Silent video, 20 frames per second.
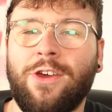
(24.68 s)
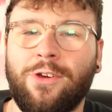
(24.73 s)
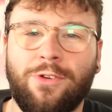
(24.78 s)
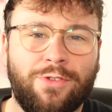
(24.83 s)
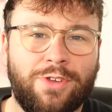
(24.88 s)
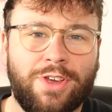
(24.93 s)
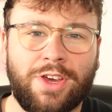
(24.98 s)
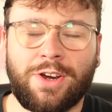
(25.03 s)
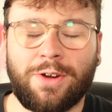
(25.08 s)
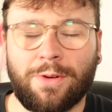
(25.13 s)

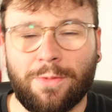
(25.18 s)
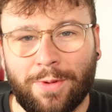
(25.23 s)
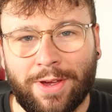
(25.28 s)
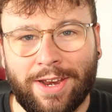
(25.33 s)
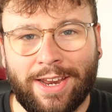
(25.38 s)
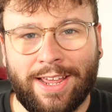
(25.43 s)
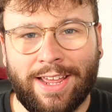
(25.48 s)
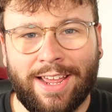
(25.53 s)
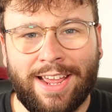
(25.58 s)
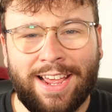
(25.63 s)
who's going to win
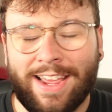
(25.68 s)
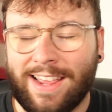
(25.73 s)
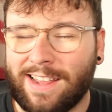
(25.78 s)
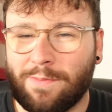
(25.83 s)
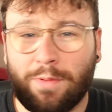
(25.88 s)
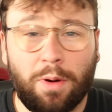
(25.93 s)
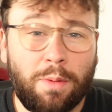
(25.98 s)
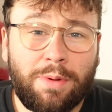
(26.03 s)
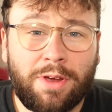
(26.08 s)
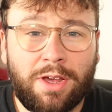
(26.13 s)
it. It's
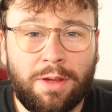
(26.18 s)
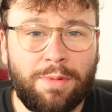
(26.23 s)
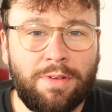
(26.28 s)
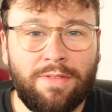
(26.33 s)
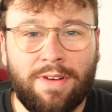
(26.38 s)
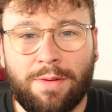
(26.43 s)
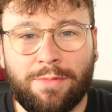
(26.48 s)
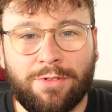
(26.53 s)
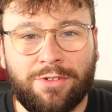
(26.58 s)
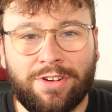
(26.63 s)
probably going to be
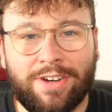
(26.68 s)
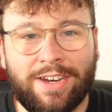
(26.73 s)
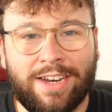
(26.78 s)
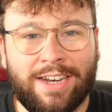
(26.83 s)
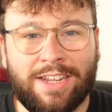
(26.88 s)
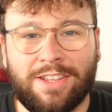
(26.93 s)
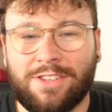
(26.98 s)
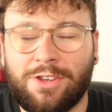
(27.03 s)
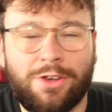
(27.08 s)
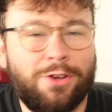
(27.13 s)
Real Madrid, isn't
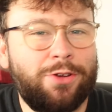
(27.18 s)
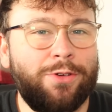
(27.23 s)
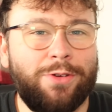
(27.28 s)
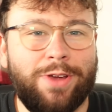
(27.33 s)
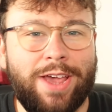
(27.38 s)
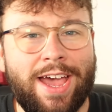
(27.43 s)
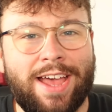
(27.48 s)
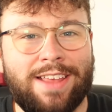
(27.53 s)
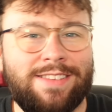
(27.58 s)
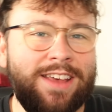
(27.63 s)
it? So who
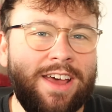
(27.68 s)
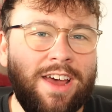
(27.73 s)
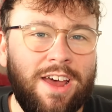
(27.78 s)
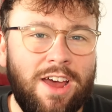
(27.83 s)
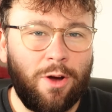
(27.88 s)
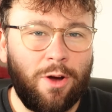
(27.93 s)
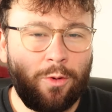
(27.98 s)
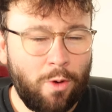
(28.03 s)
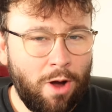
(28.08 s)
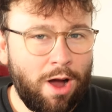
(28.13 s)
cares?
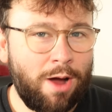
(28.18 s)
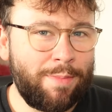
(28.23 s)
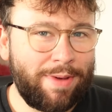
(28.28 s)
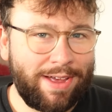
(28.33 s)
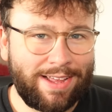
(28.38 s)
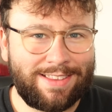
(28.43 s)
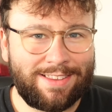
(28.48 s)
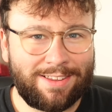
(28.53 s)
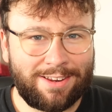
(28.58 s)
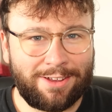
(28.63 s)
What I'm
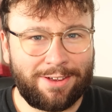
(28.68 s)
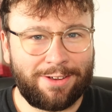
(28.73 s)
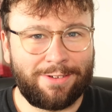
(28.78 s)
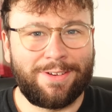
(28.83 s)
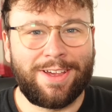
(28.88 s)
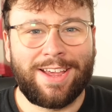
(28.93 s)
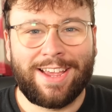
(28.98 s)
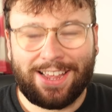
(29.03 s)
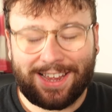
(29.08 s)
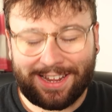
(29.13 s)
here to do
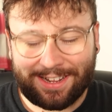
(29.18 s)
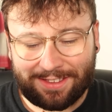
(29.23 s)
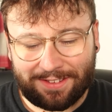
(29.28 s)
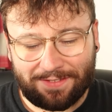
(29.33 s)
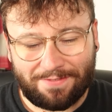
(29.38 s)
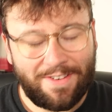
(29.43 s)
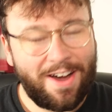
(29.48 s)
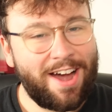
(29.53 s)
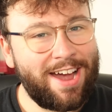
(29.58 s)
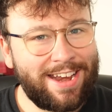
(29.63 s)
is to
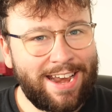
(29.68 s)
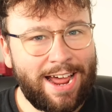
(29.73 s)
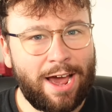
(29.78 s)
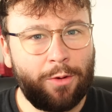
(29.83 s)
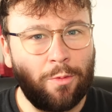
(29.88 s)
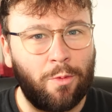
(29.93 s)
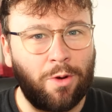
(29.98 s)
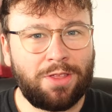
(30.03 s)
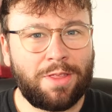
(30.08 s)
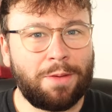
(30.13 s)
find
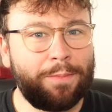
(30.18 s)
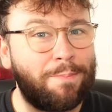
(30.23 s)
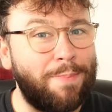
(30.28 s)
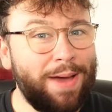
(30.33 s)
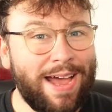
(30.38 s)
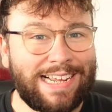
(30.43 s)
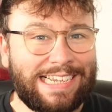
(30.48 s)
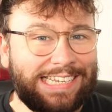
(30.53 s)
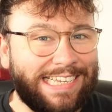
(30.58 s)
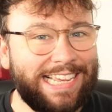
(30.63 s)
out what the
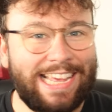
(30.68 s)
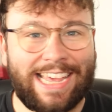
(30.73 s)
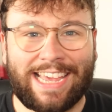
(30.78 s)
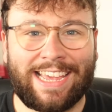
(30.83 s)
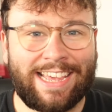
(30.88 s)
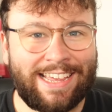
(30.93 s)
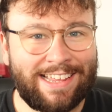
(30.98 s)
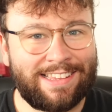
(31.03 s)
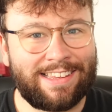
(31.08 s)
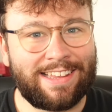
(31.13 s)
best kit
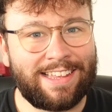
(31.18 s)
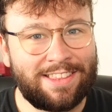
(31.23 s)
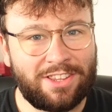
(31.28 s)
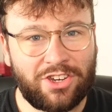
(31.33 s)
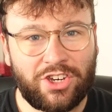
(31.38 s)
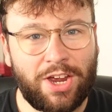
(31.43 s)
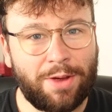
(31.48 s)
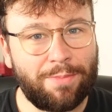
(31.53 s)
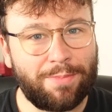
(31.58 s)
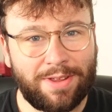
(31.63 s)
is in the
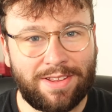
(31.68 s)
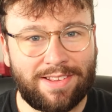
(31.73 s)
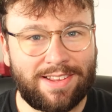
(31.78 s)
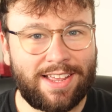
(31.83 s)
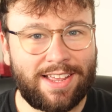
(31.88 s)
Champions